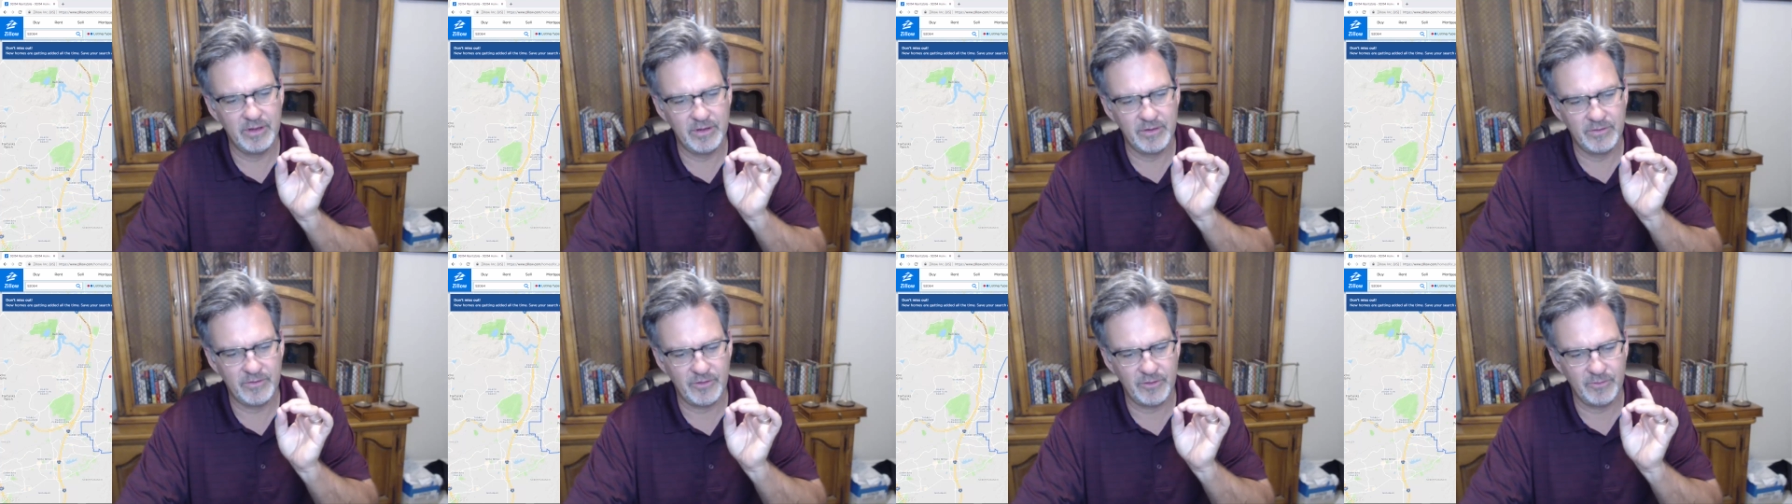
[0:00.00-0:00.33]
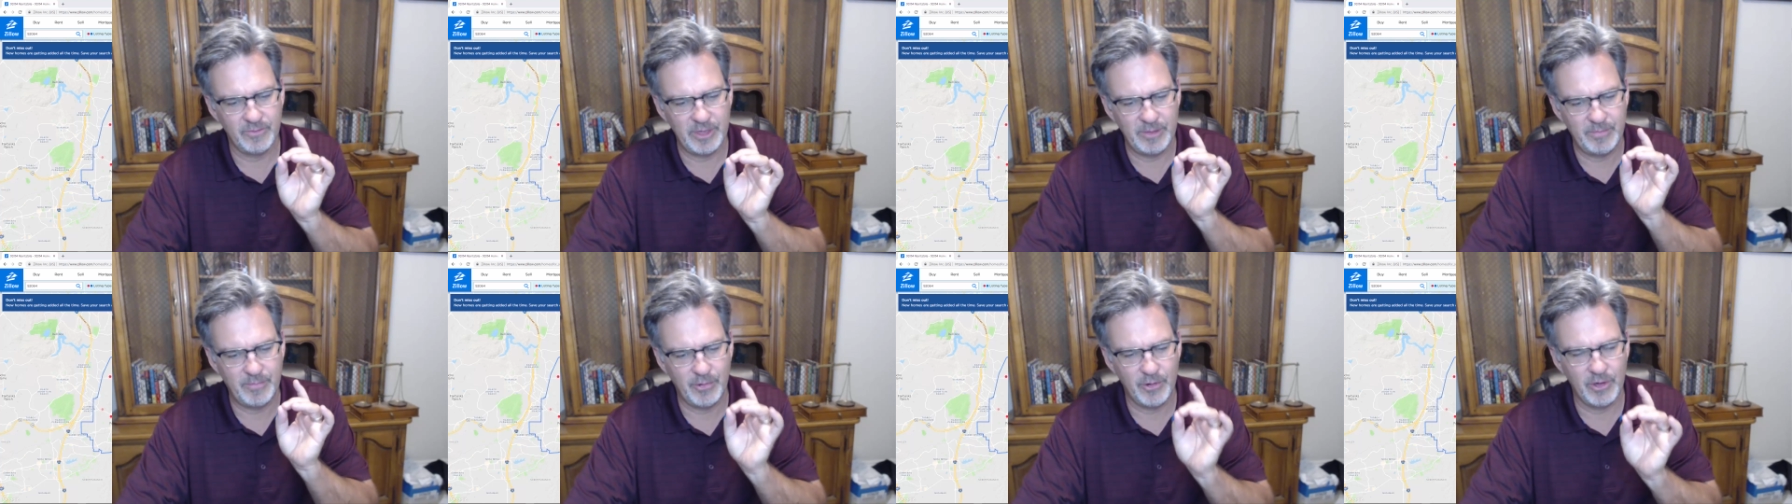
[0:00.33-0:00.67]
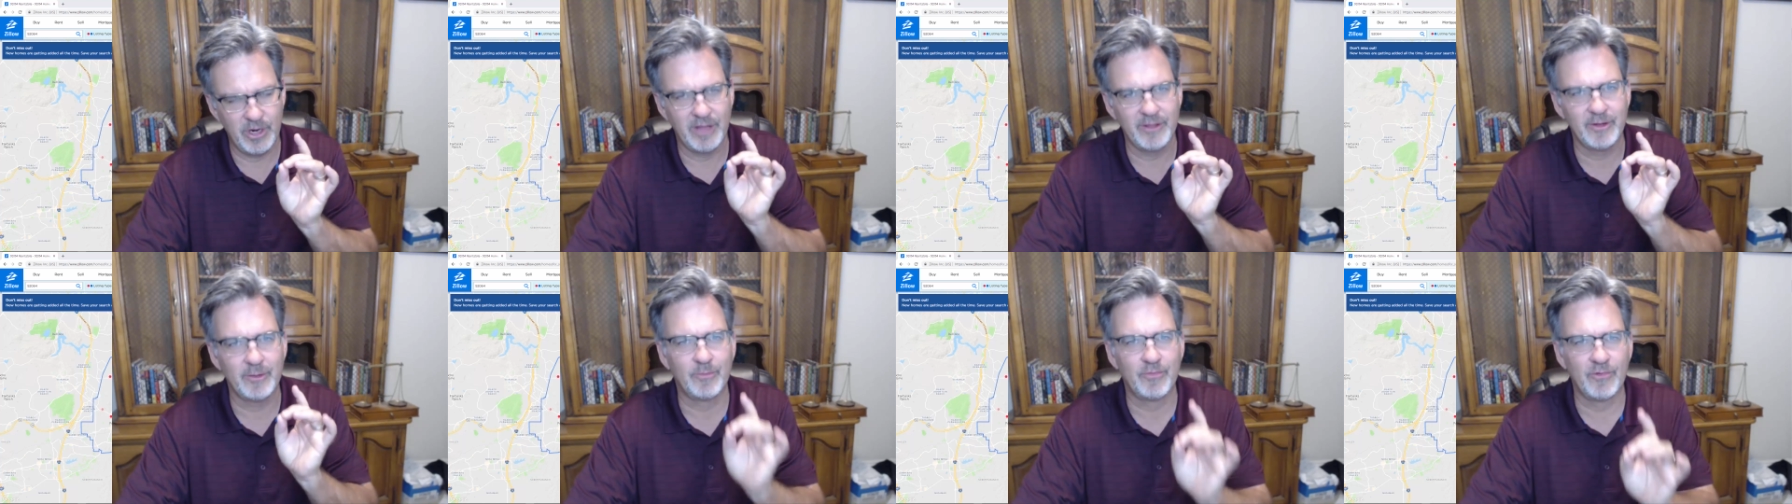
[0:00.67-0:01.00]
to be put
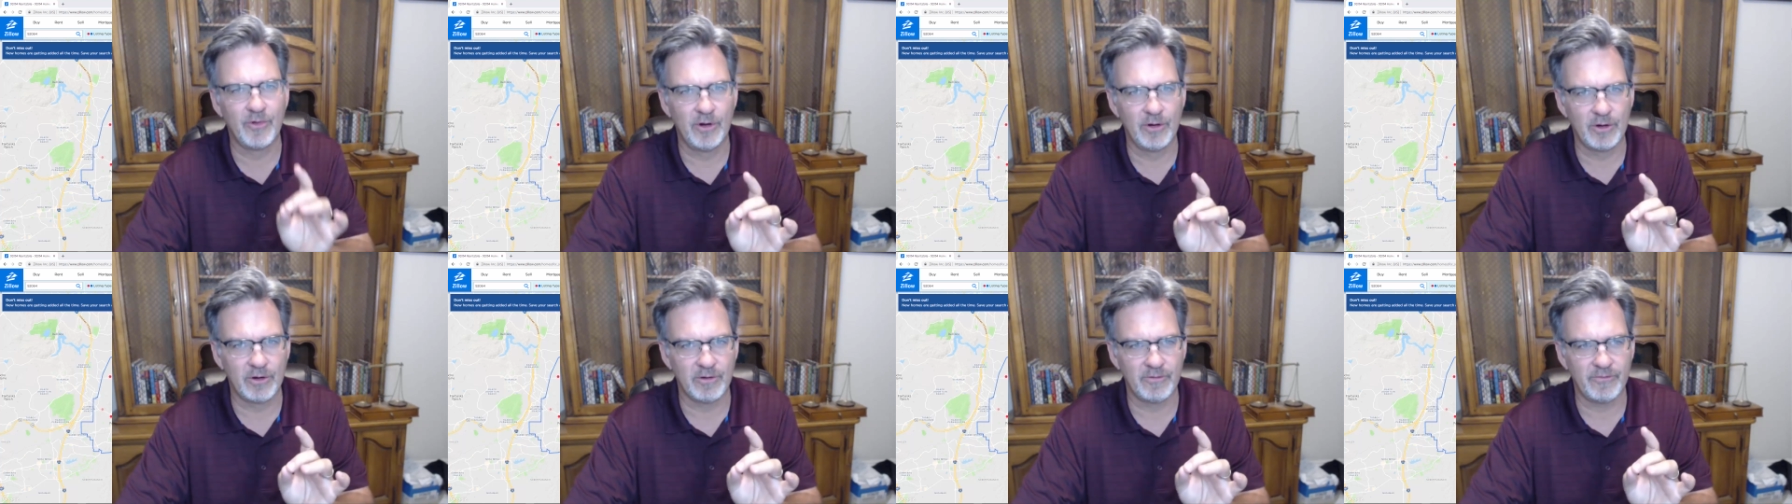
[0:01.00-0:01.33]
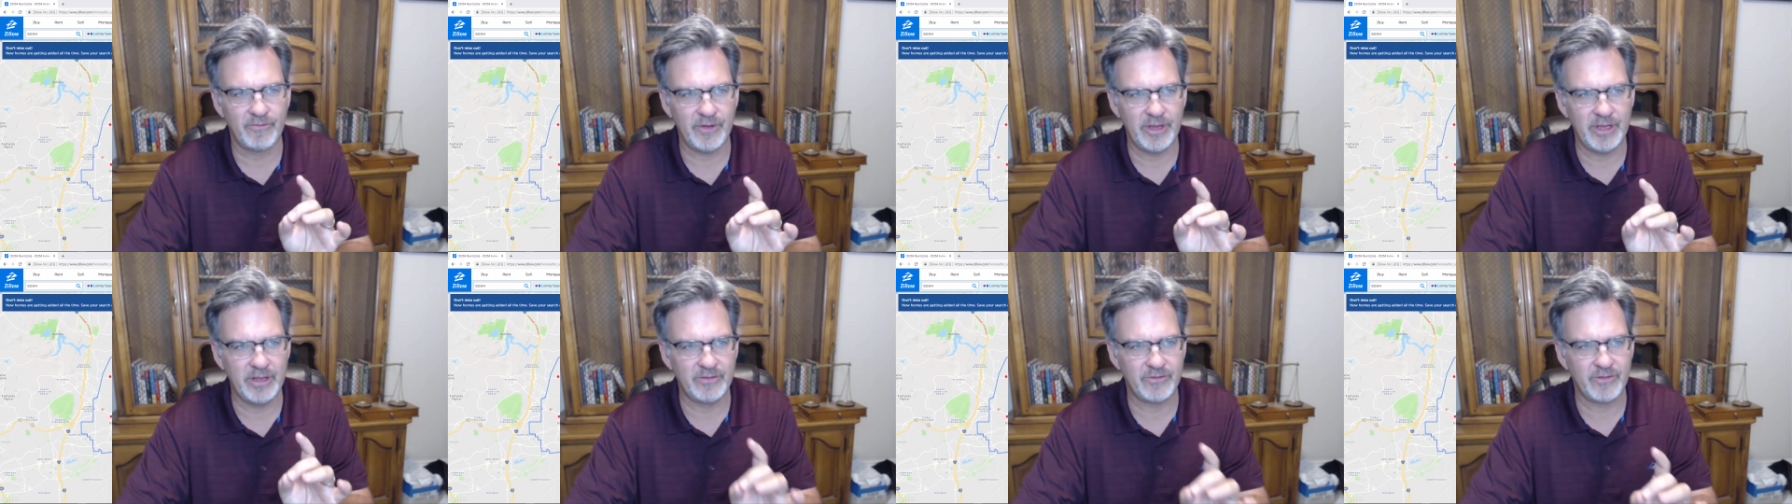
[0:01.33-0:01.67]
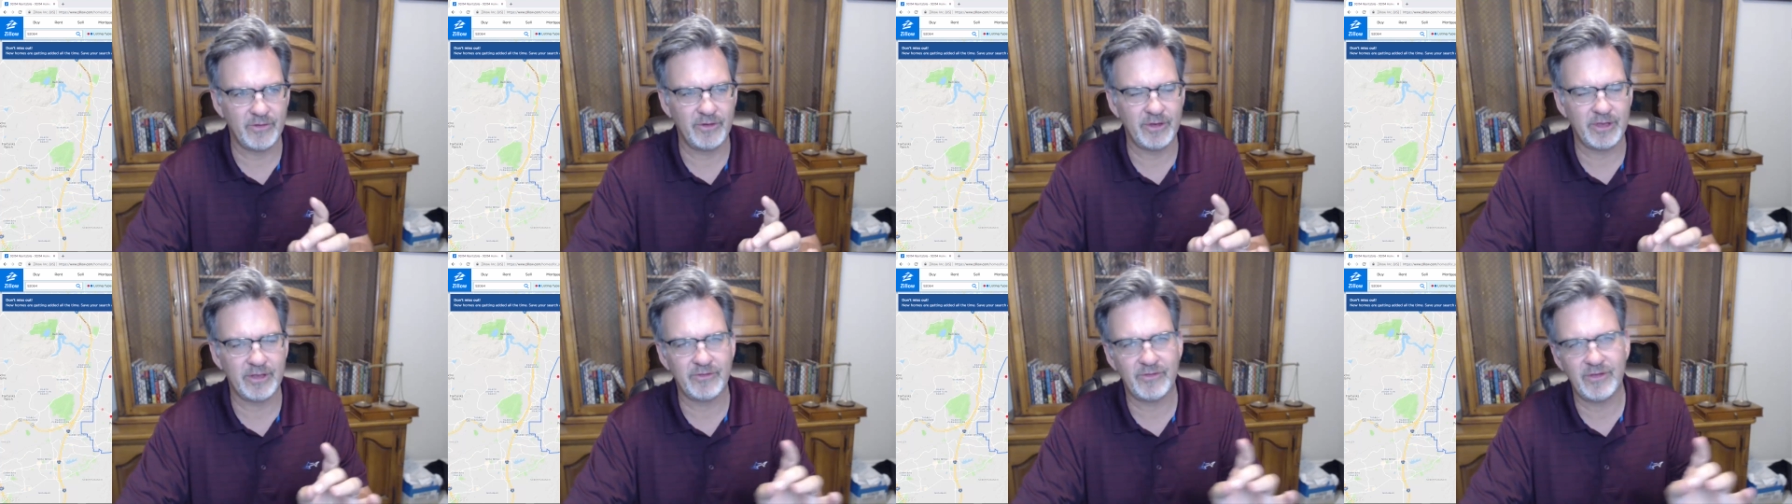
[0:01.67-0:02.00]
on the broker feed so
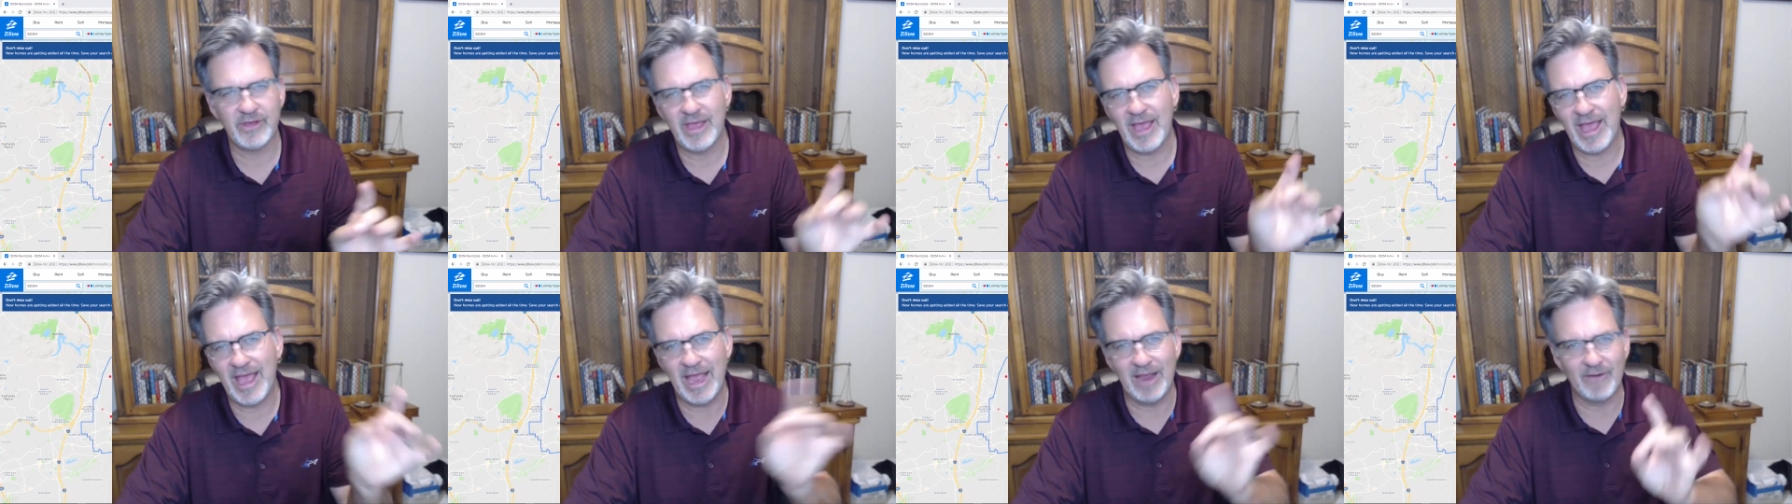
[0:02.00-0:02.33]
you can see